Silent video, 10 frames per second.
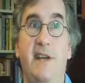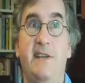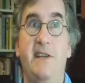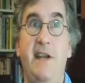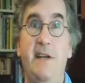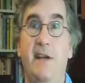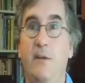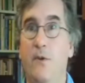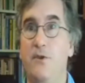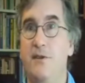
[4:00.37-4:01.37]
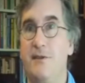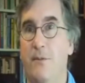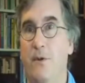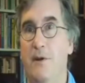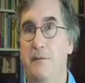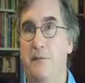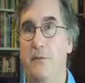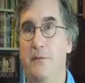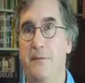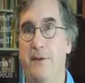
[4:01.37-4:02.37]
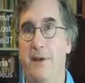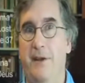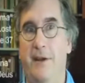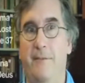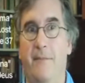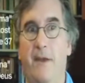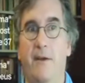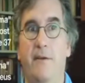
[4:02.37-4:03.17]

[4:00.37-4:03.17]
Dictynna, which is a word for the, um,